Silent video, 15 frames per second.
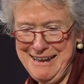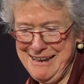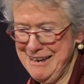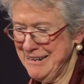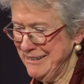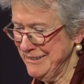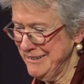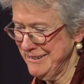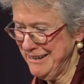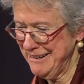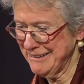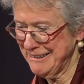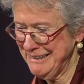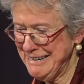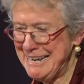and
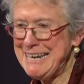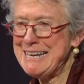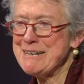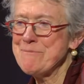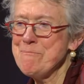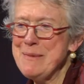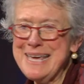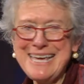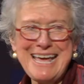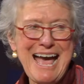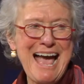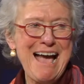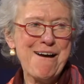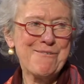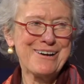kid me
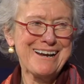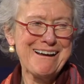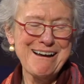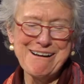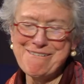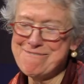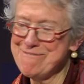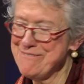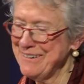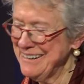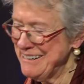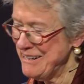out of